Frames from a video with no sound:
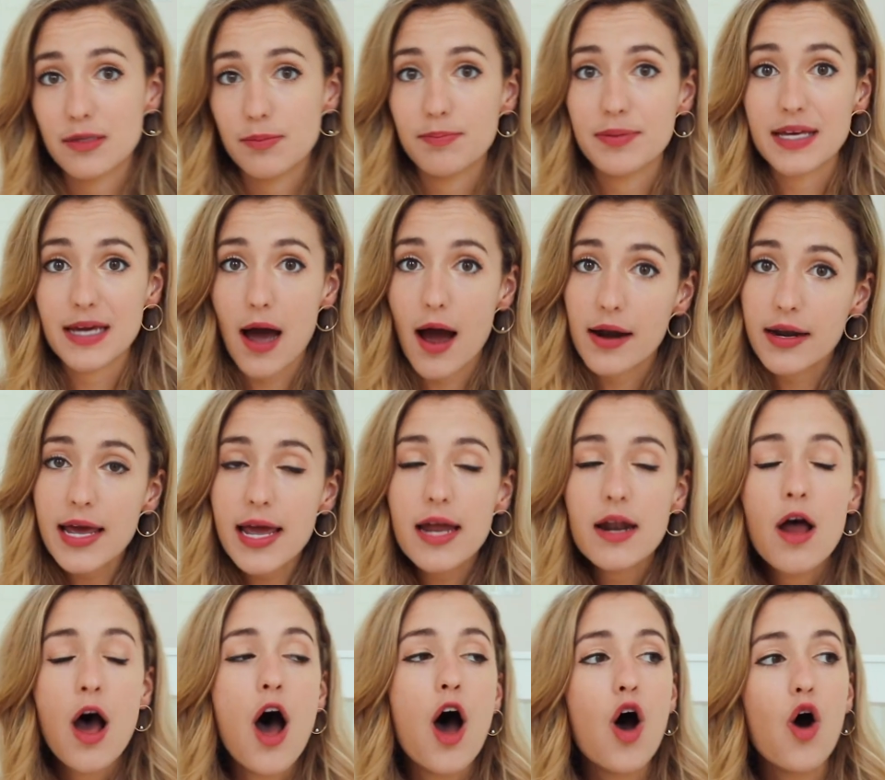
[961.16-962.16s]
to be on
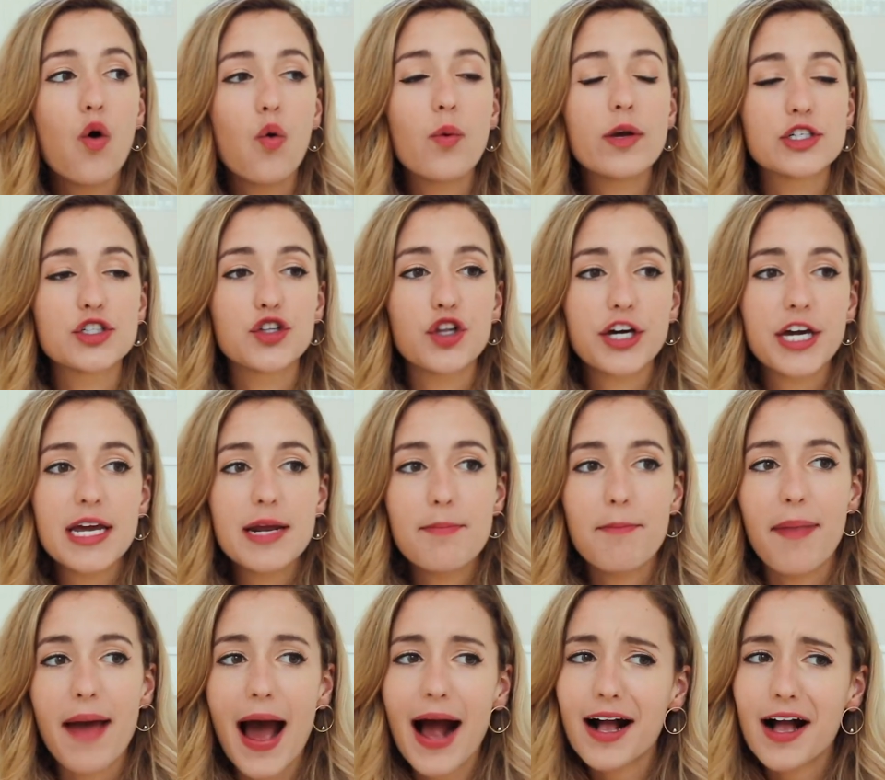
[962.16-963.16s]
it, which
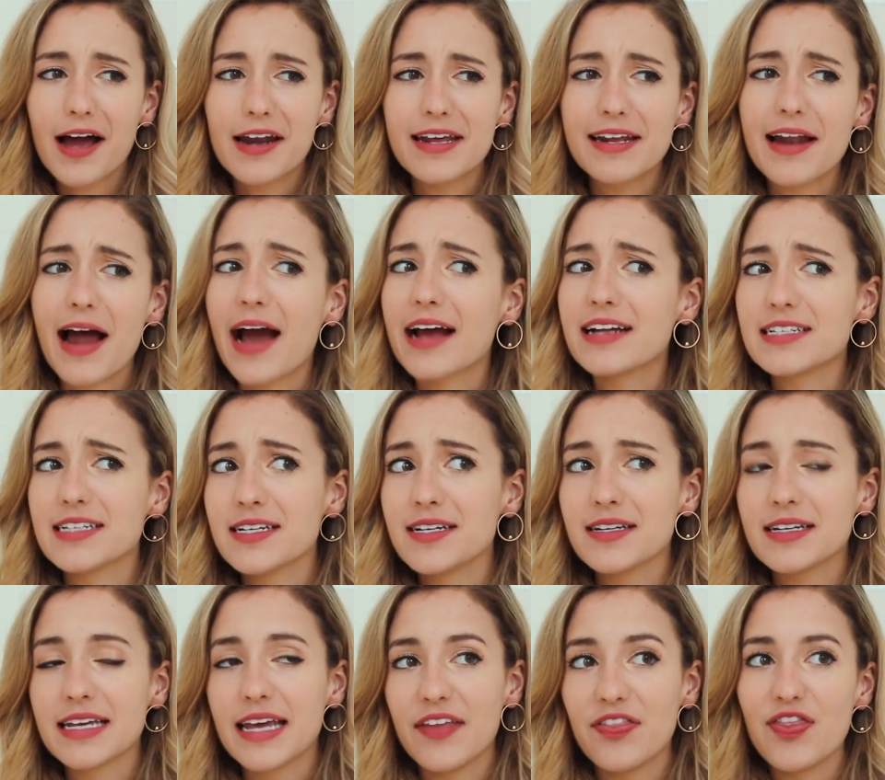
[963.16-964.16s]
looking back on it, I
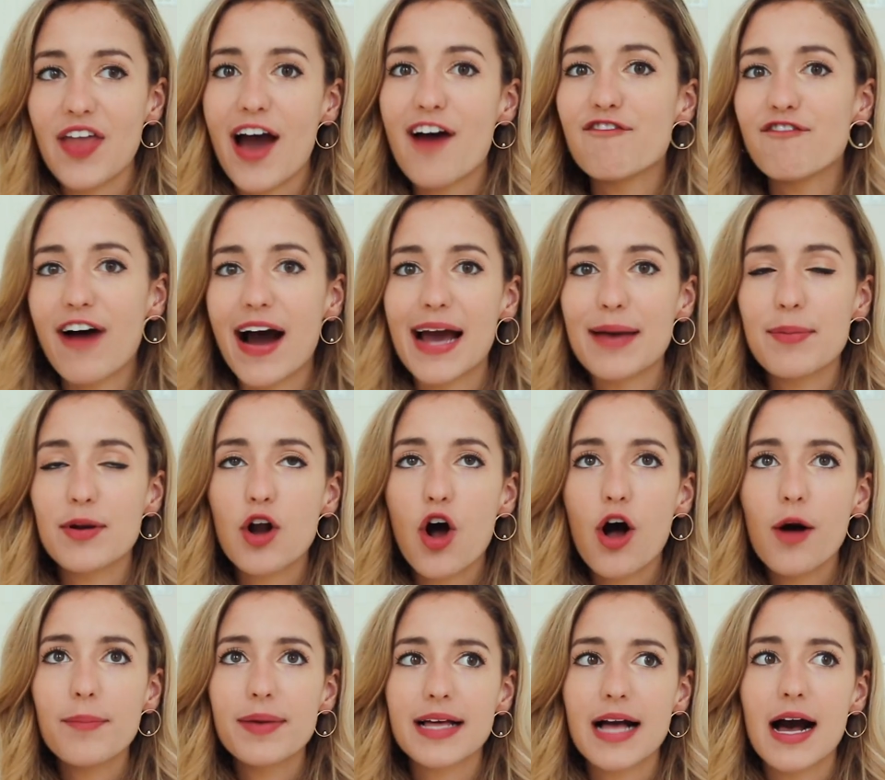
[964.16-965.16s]
didn't get that vibe at
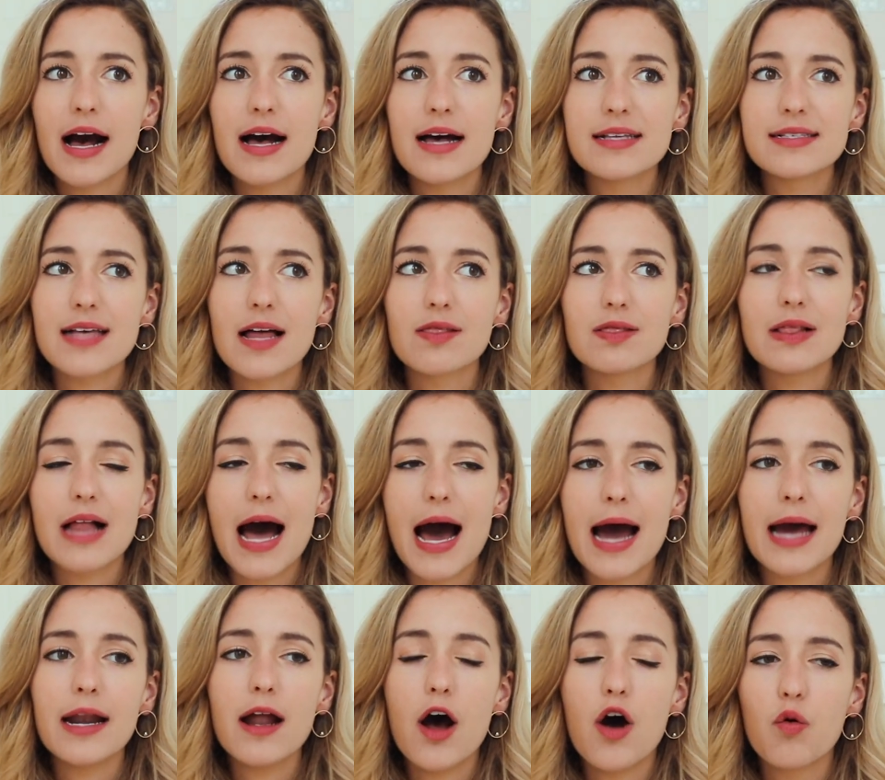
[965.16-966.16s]
all, because a
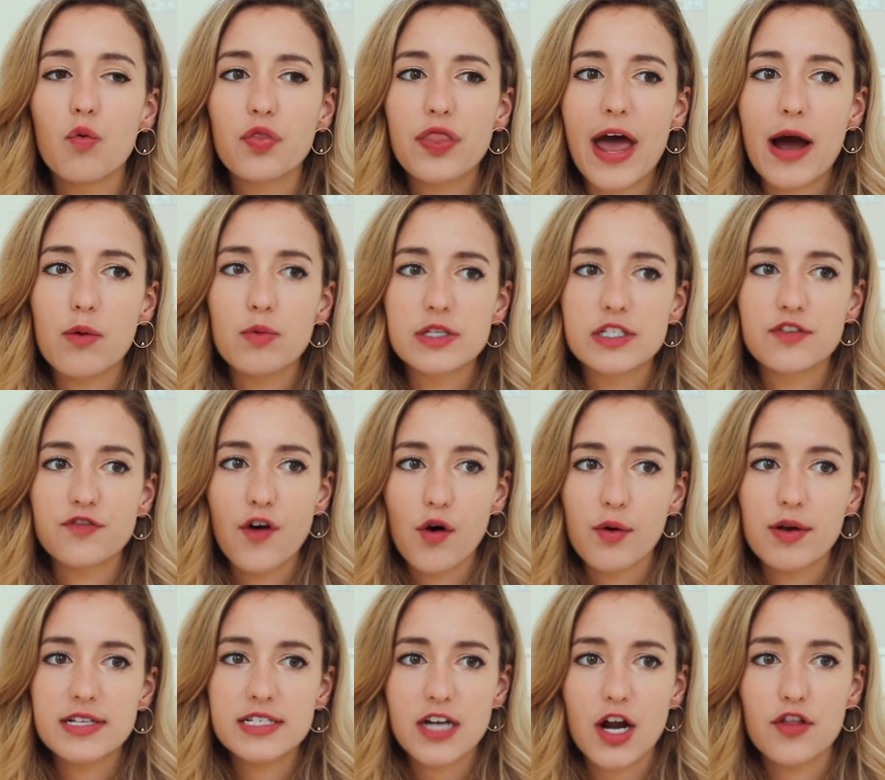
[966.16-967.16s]
lot that was
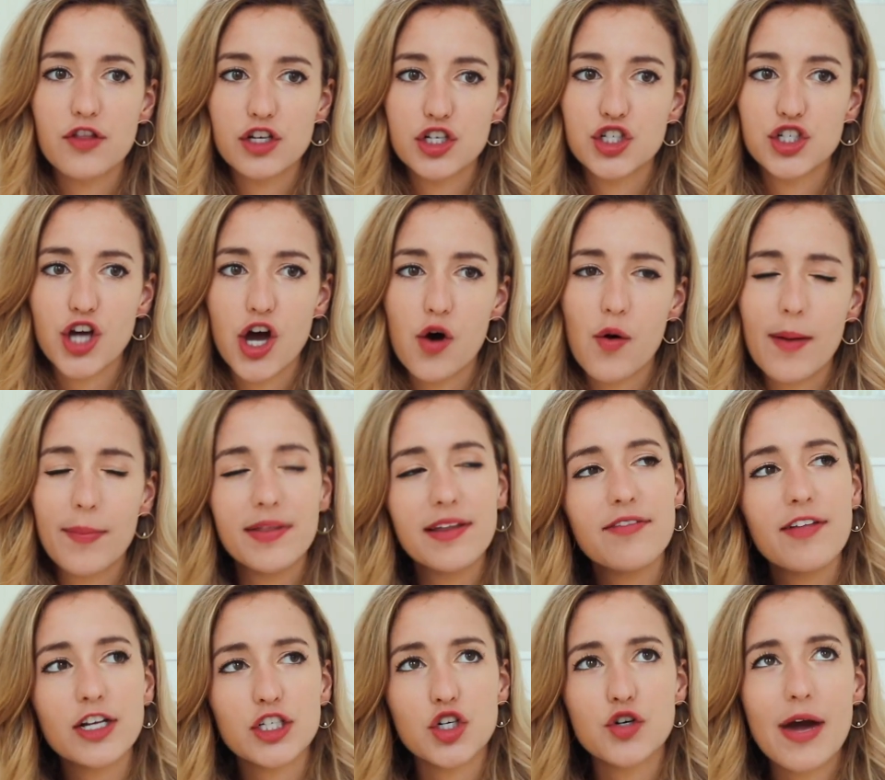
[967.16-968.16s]
focused on the show, I
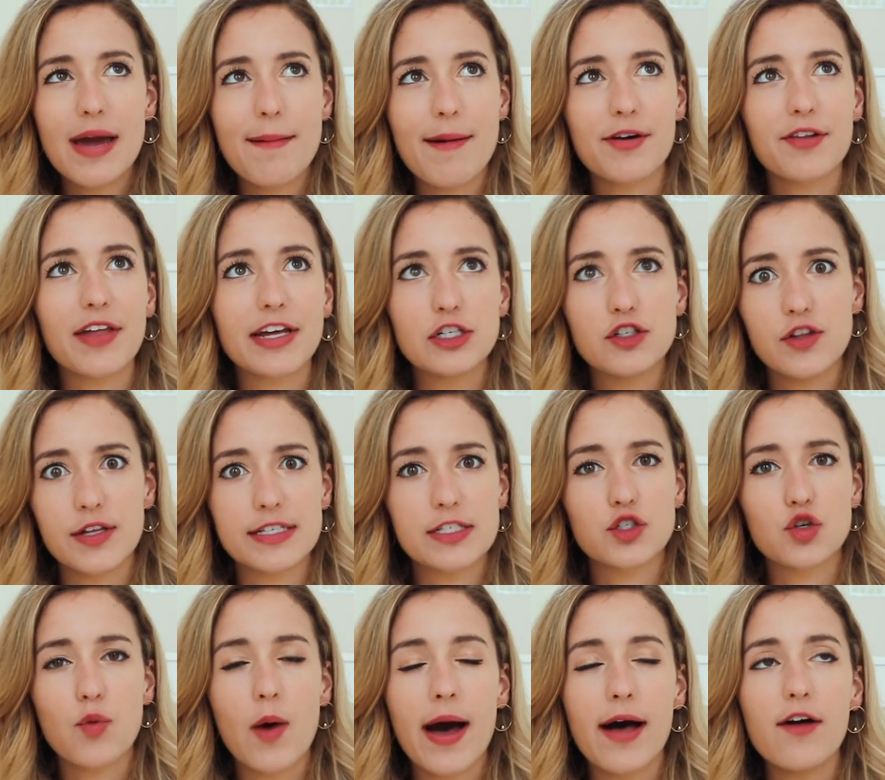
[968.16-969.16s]
believe that show came out in like
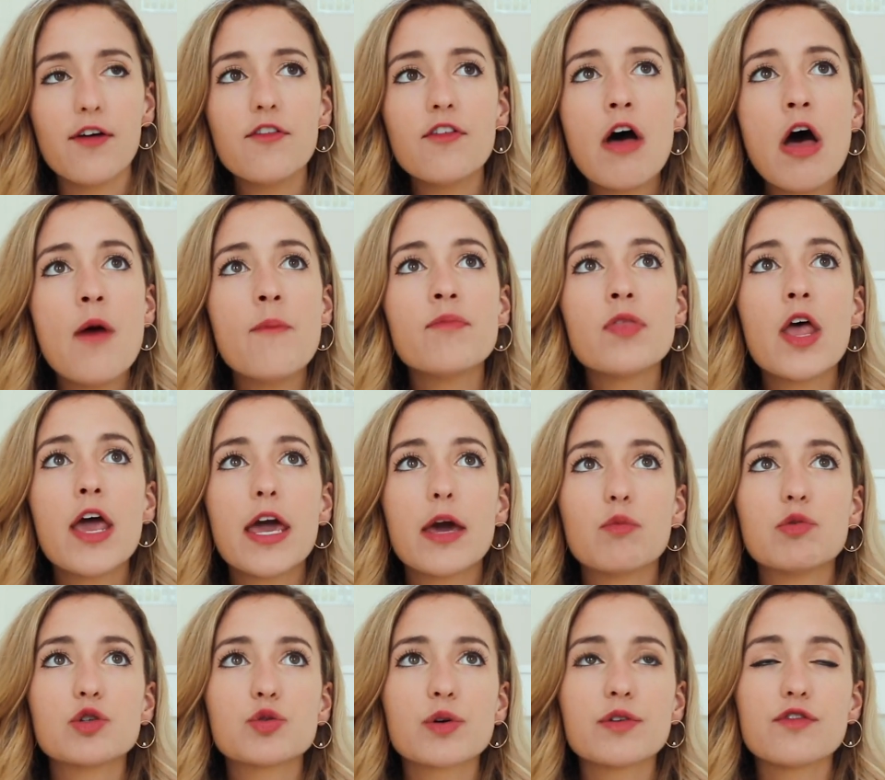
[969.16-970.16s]

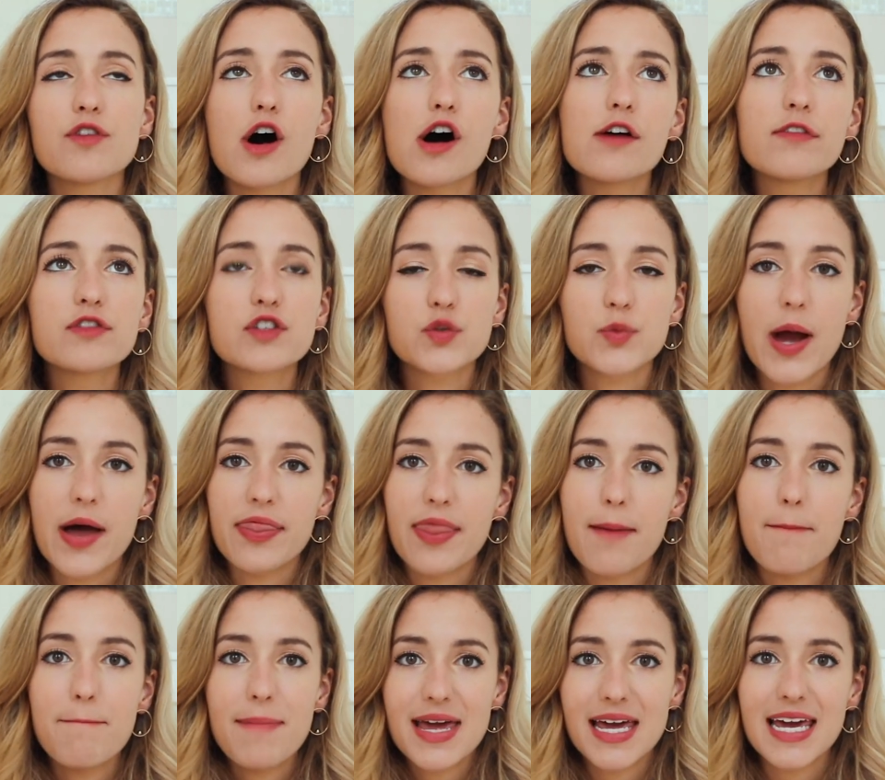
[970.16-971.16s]
2012, was revolved around
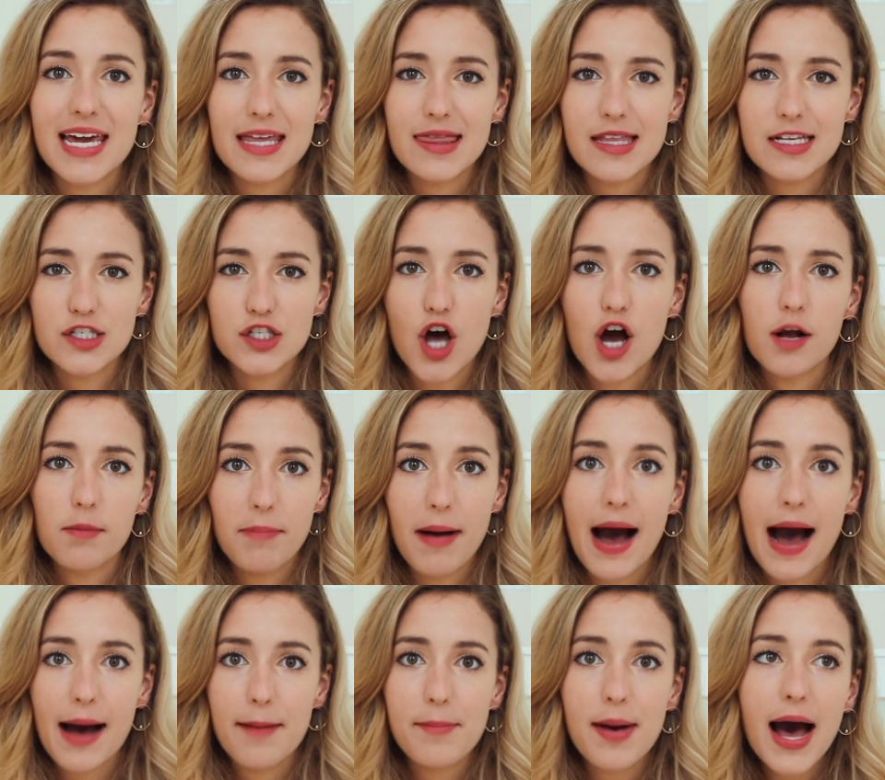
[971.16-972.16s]
them making the song
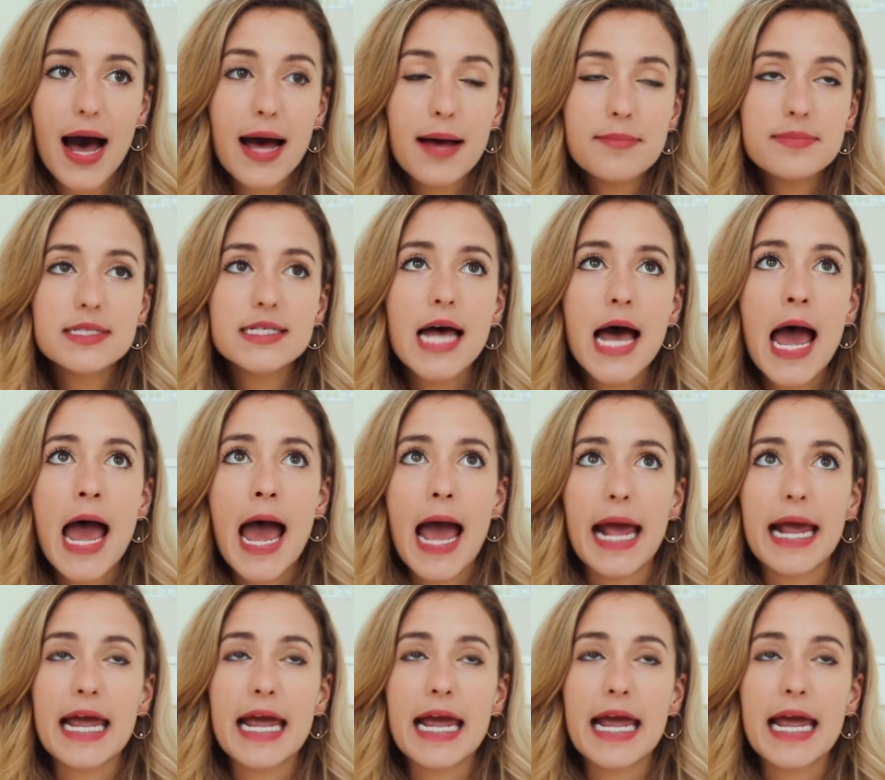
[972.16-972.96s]
Pom Poms.